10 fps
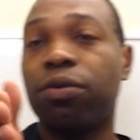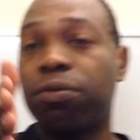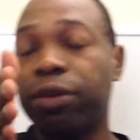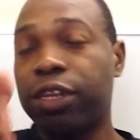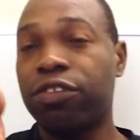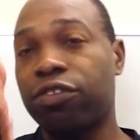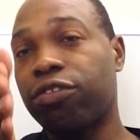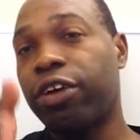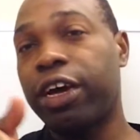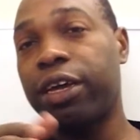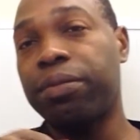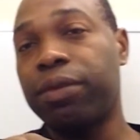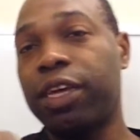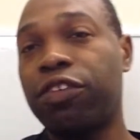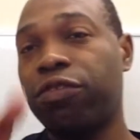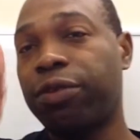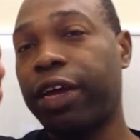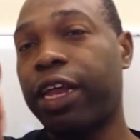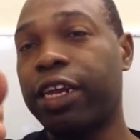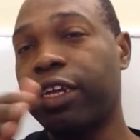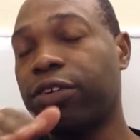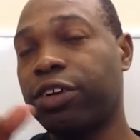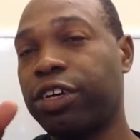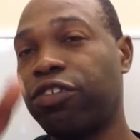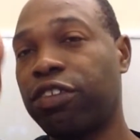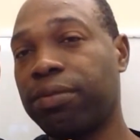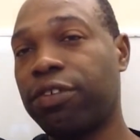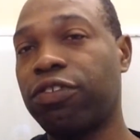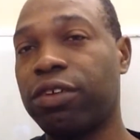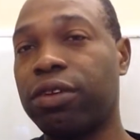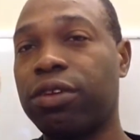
we describe each reality or each dimension